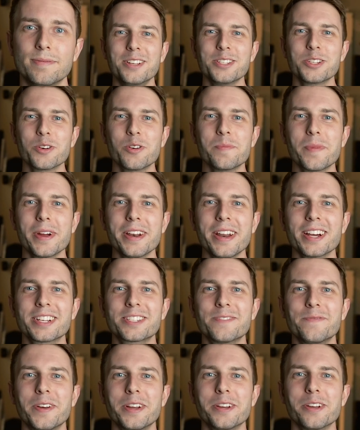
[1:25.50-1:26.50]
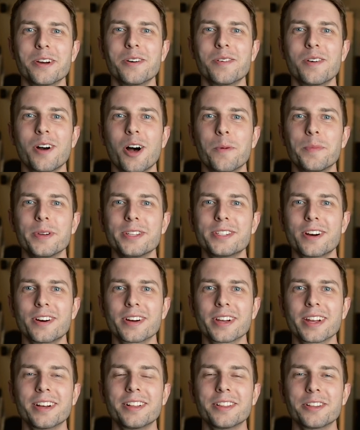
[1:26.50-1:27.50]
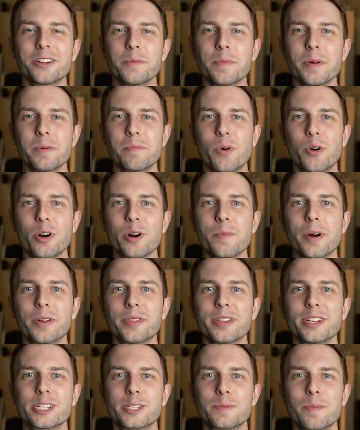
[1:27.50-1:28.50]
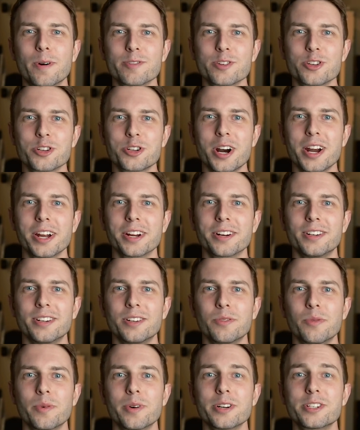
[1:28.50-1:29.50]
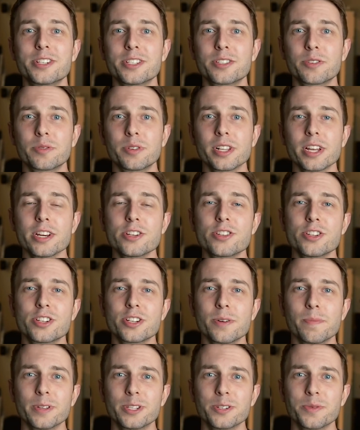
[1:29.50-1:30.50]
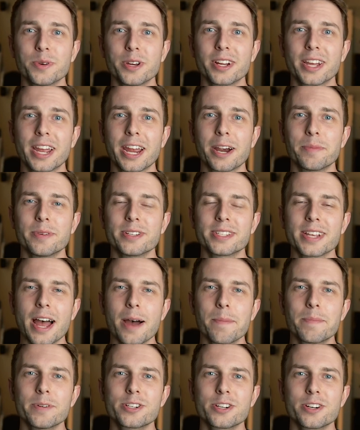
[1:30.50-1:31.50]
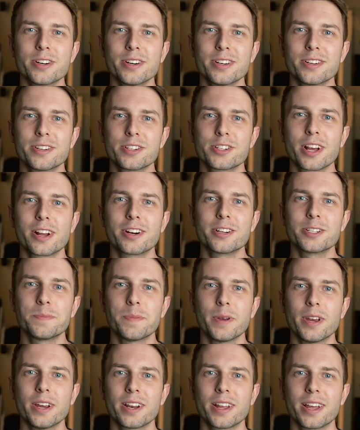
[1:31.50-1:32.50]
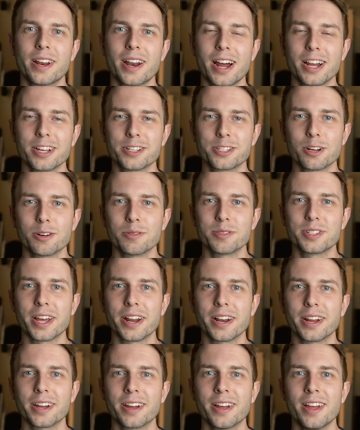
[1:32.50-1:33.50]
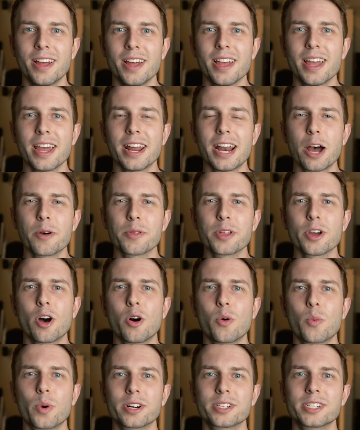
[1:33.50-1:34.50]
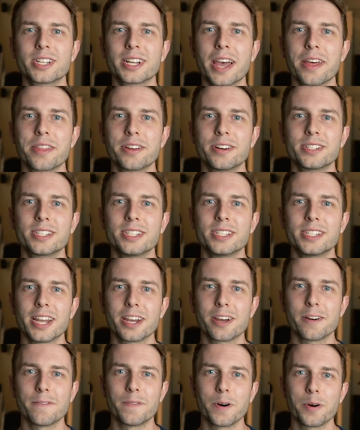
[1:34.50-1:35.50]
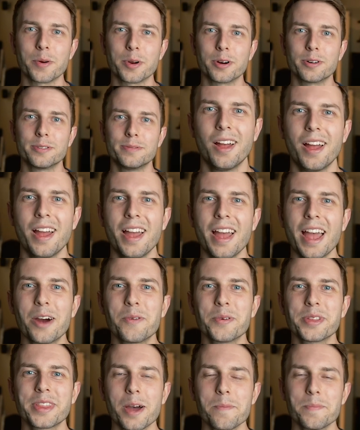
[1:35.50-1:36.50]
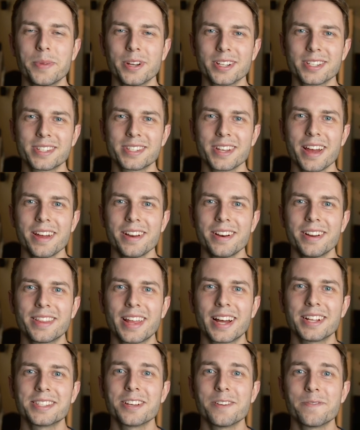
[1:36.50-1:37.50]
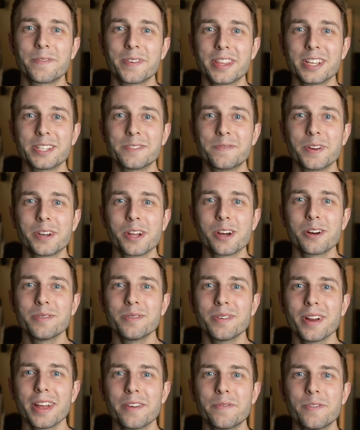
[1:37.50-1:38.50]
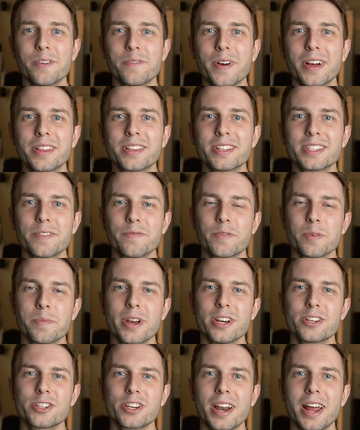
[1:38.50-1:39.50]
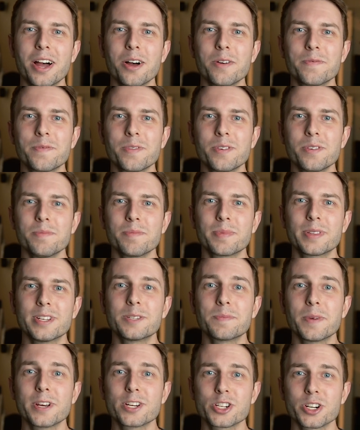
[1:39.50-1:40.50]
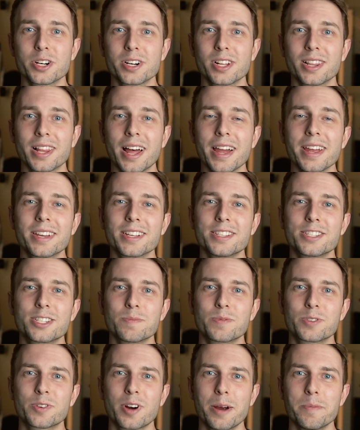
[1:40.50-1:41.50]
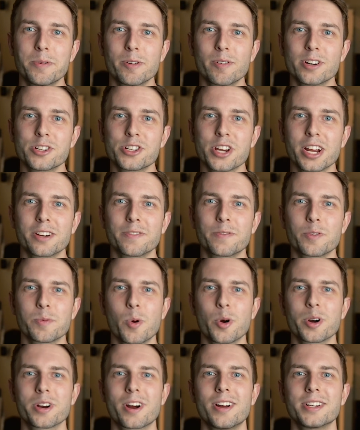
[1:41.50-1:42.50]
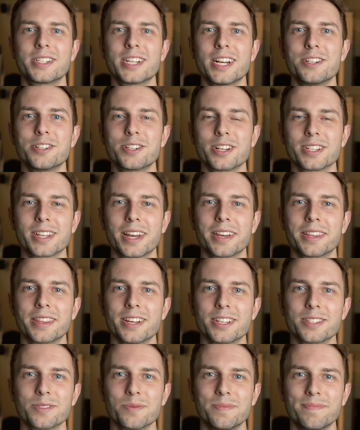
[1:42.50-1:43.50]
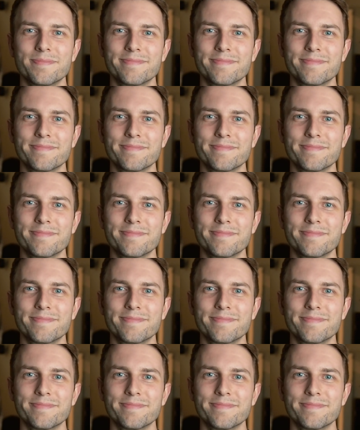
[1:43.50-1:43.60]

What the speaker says: So in my next video, I'll be talking a little bit more about the exposure triangle, which is the relationship between a camera's aperture, shutter speed, and ISO setting, and how they all work together to take a photo. And with that being said, that's it for this video. If you found this information helpful, please make sure to like and subscribe to our channel for more content just like this.